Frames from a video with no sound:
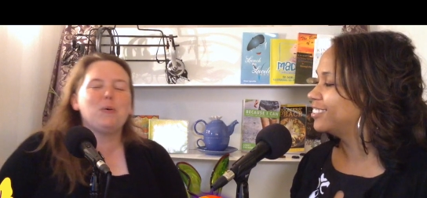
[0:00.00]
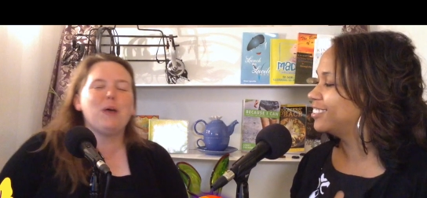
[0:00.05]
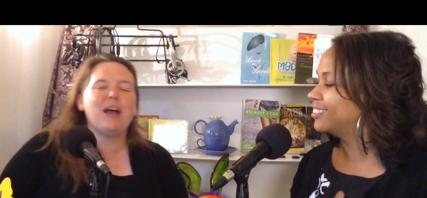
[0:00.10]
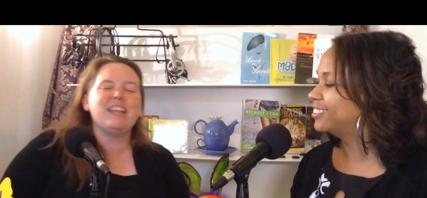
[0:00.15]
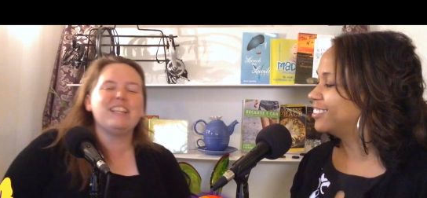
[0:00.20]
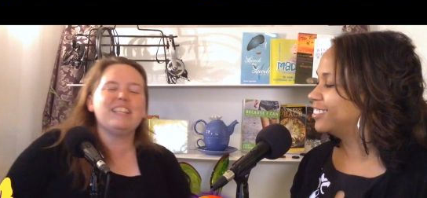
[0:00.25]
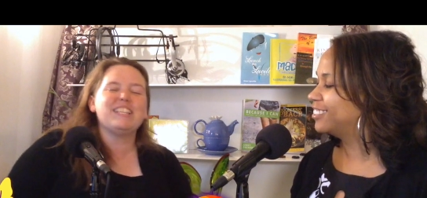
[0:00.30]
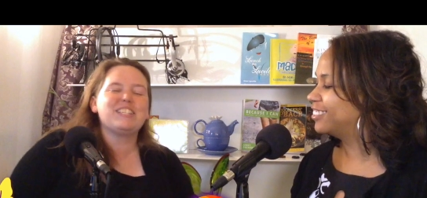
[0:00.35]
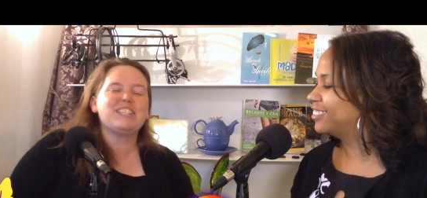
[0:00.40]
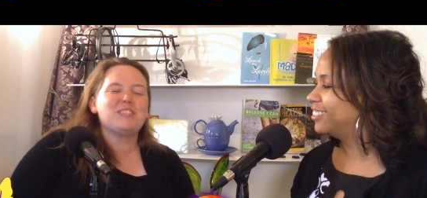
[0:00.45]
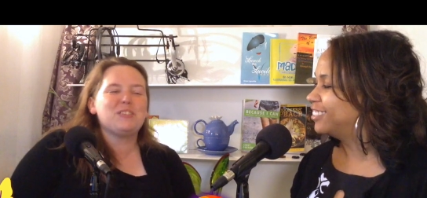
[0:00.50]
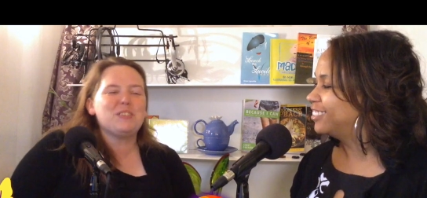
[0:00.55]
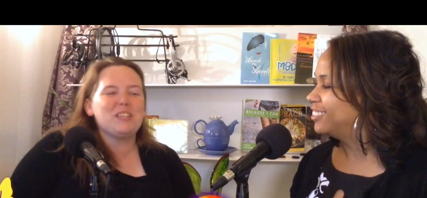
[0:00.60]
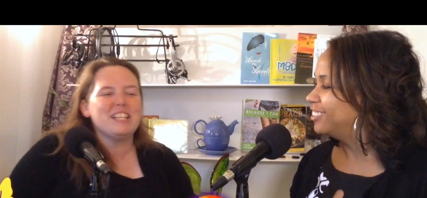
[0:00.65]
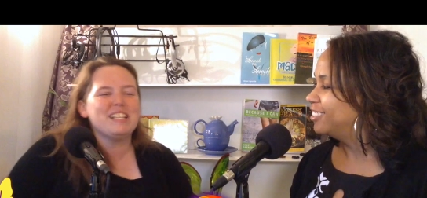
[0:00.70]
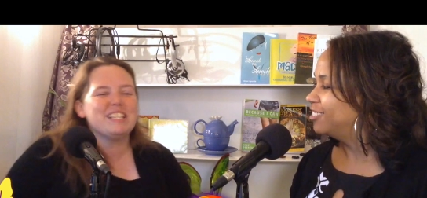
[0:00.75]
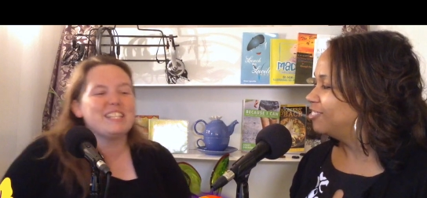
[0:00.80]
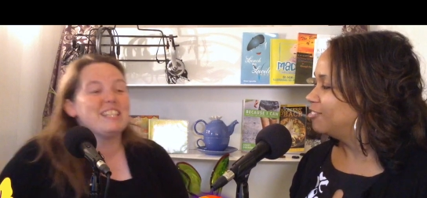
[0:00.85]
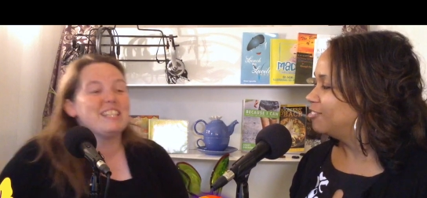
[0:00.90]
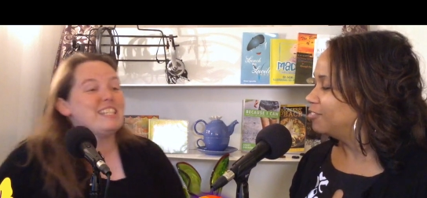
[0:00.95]
Speaker 1: when the
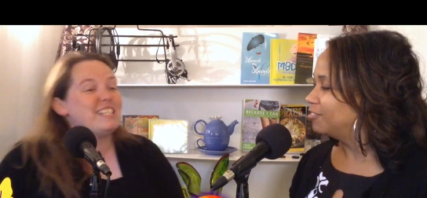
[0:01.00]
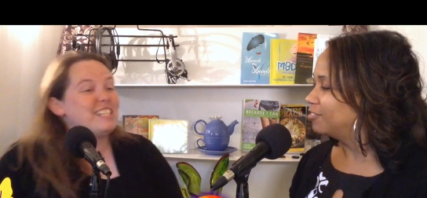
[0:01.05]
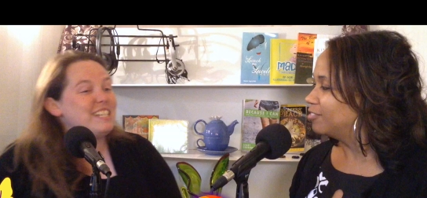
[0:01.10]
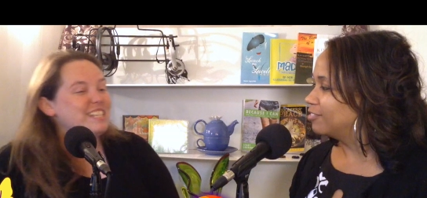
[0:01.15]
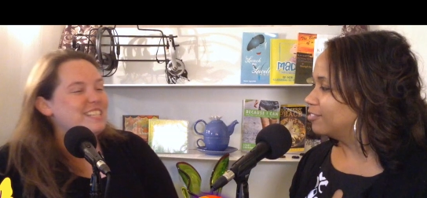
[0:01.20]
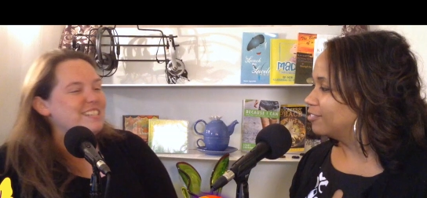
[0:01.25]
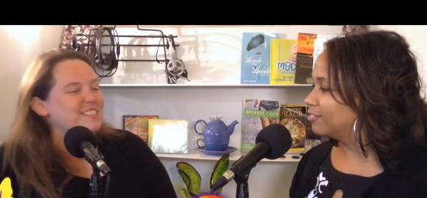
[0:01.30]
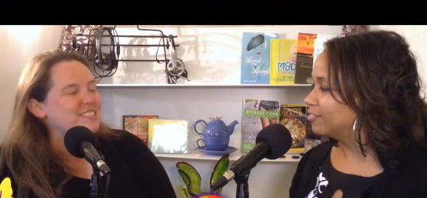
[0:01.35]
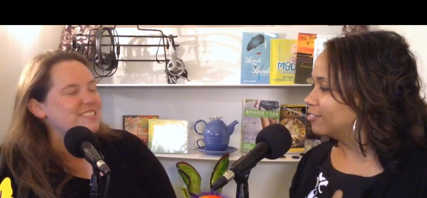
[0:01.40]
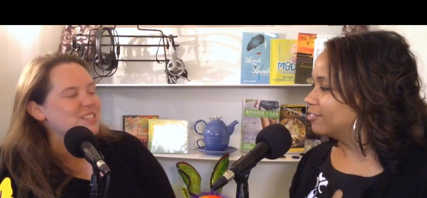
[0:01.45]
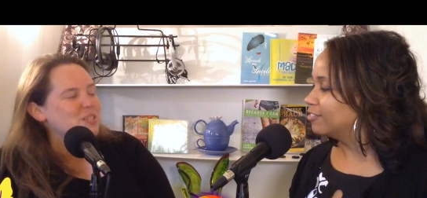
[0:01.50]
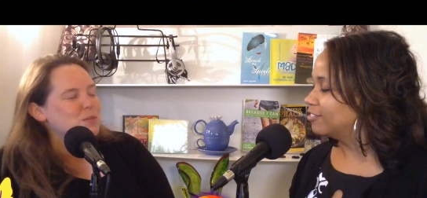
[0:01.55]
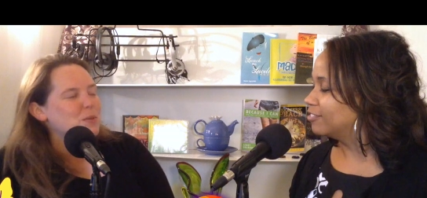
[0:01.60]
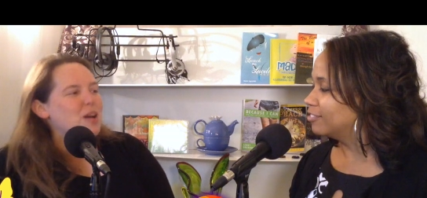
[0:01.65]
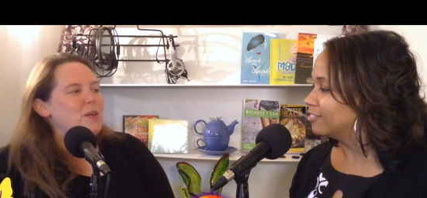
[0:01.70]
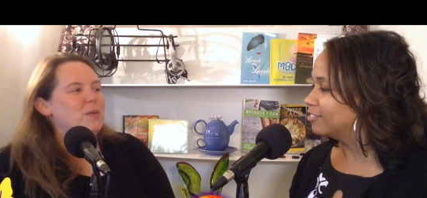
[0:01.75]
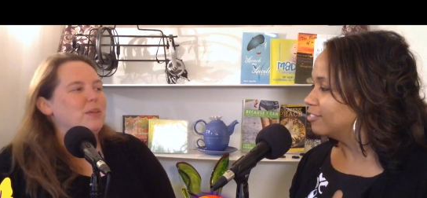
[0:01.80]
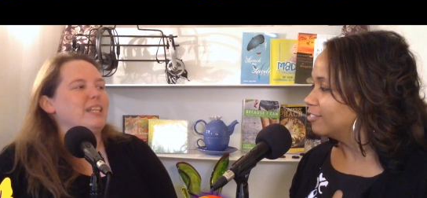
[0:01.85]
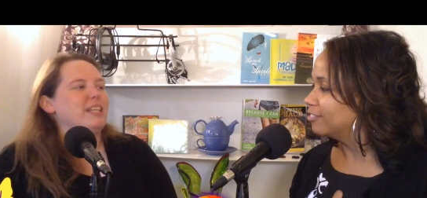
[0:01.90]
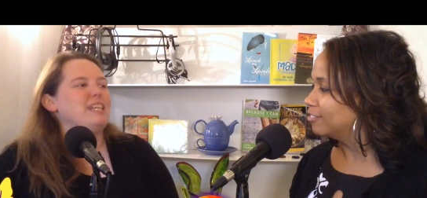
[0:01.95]
students and the teachers as
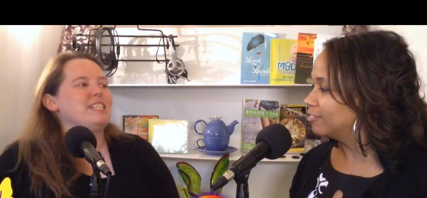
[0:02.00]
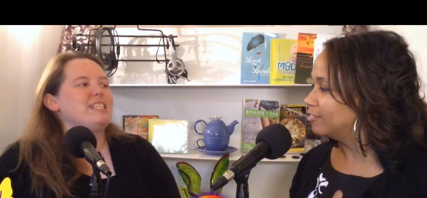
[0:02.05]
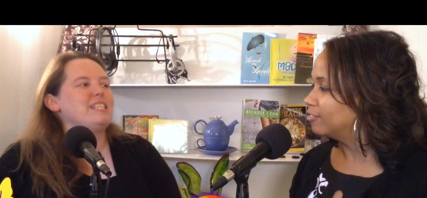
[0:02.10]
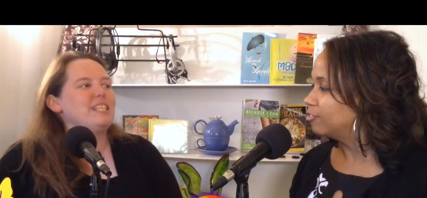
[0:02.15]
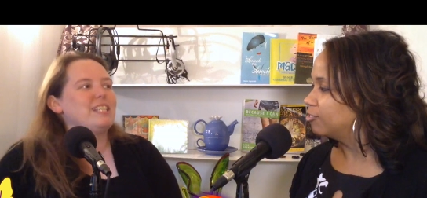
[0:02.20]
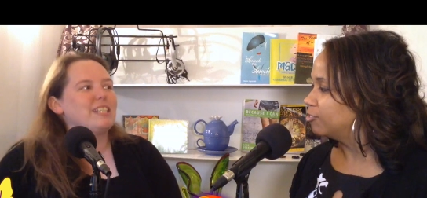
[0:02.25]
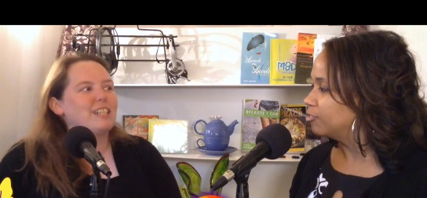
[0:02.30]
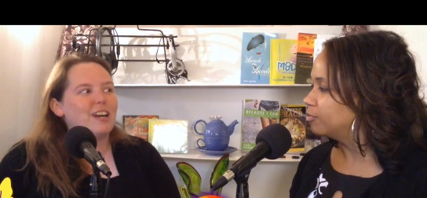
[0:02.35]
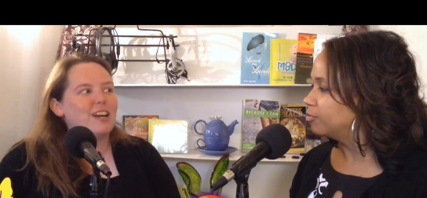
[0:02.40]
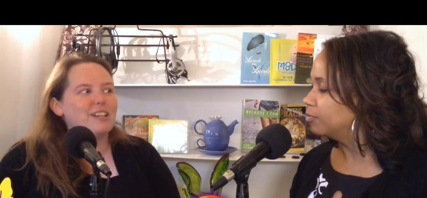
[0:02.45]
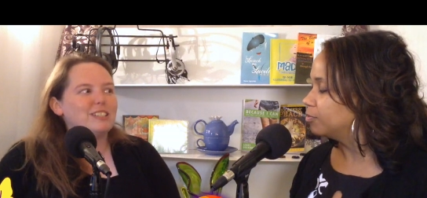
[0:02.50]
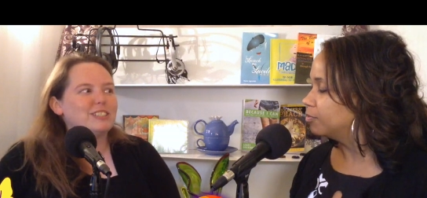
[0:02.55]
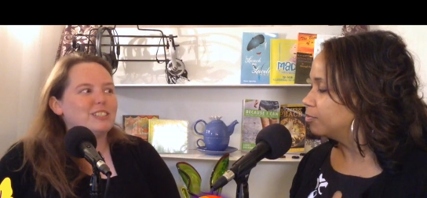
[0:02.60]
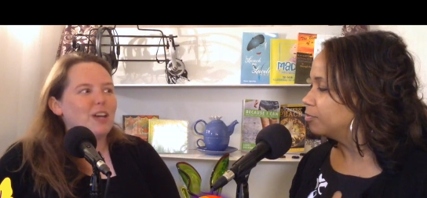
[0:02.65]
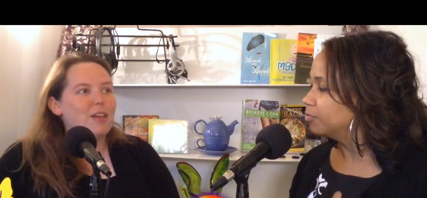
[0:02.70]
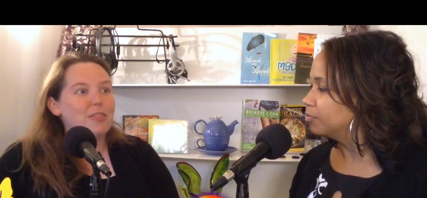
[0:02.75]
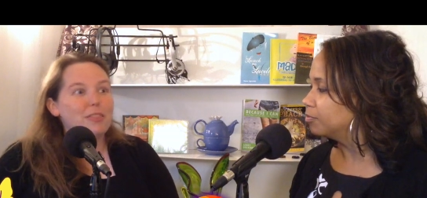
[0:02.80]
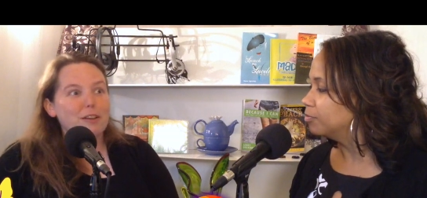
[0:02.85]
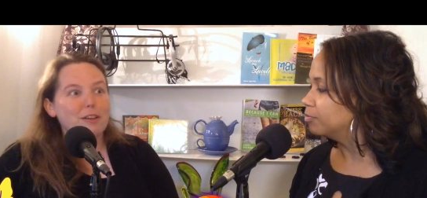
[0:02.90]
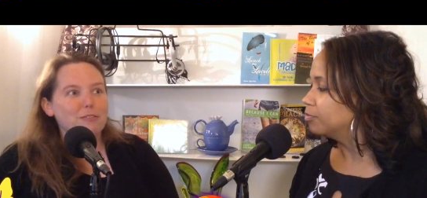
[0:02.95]
well, when they see the carts
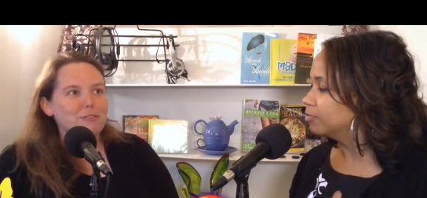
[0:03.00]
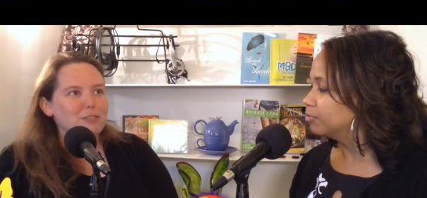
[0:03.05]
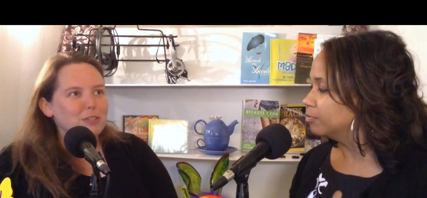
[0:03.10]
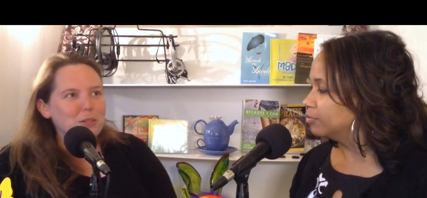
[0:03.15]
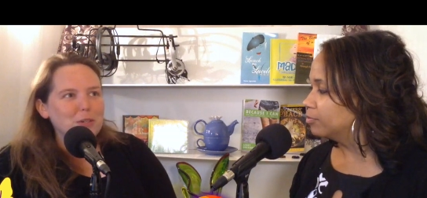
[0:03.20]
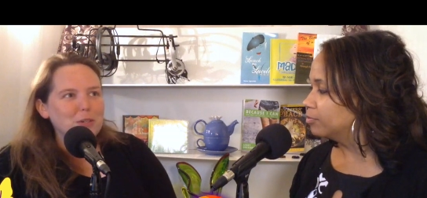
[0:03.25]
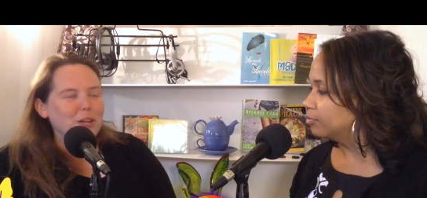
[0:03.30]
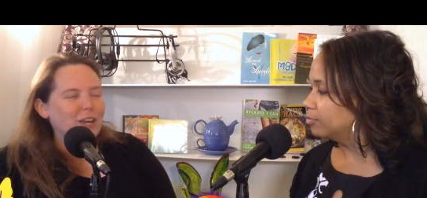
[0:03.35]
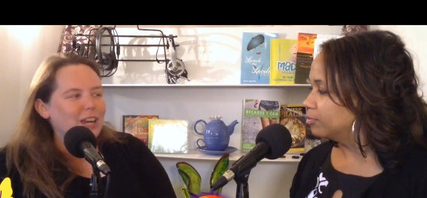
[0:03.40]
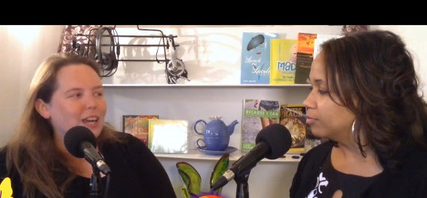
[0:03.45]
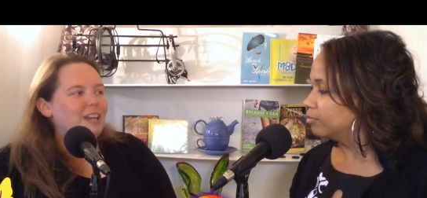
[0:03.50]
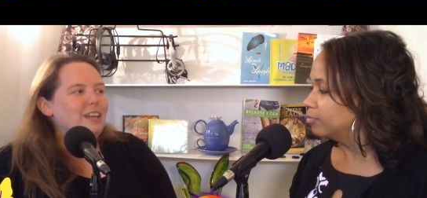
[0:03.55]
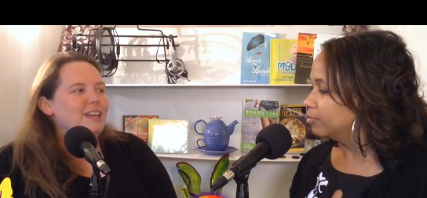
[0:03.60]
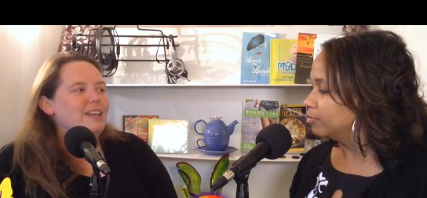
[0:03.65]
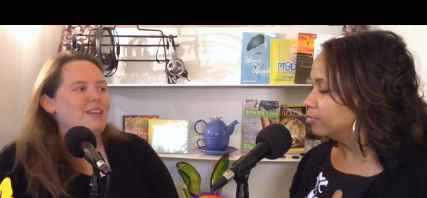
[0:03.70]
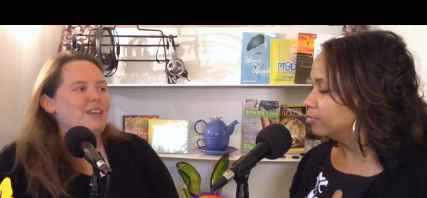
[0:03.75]
on their floor,